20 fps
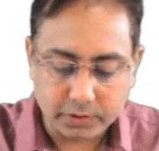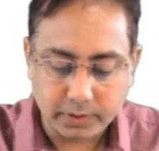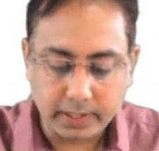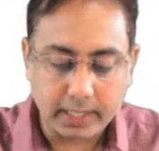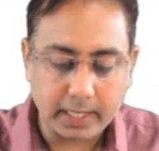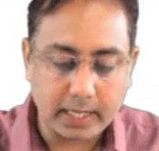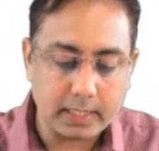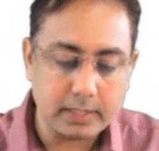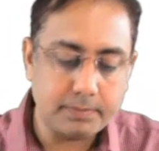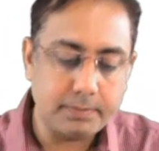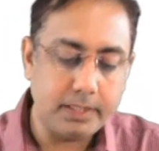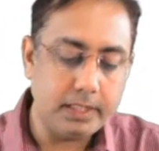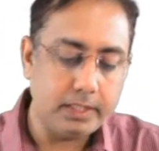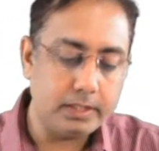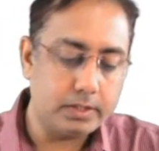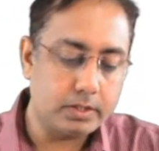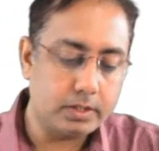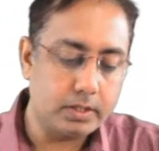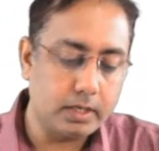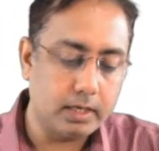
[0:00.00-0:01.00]
So it has
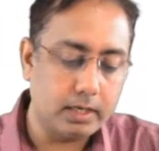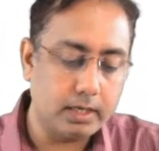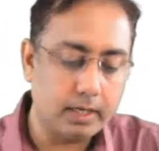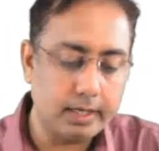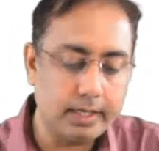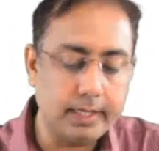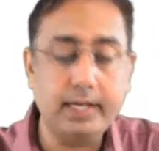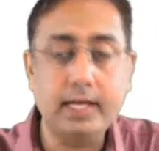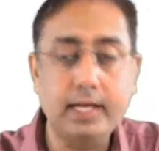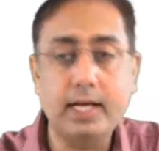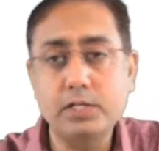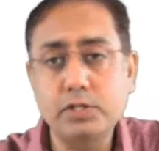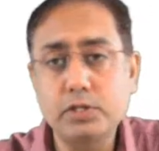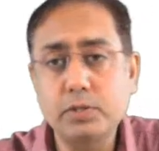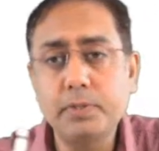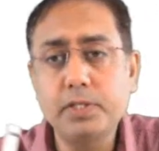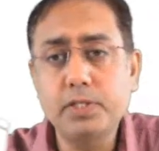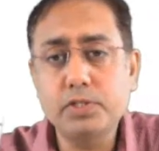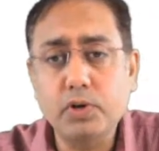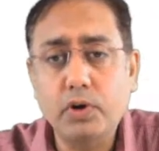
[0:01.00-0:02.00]

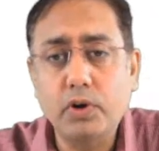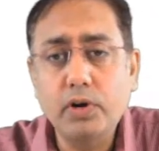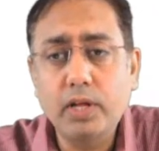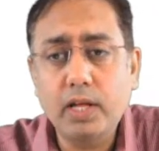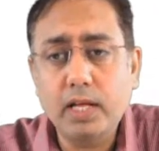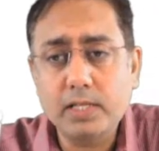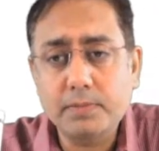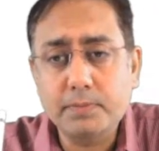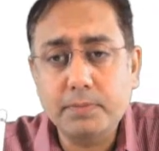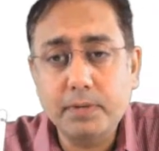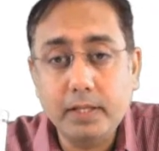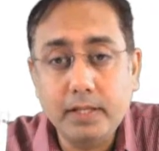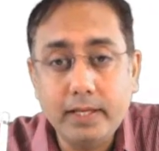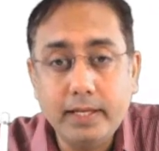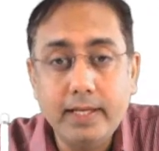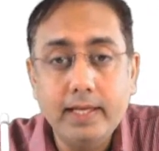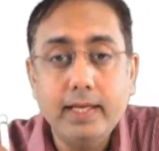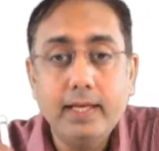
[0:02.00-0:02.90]
to be solved as per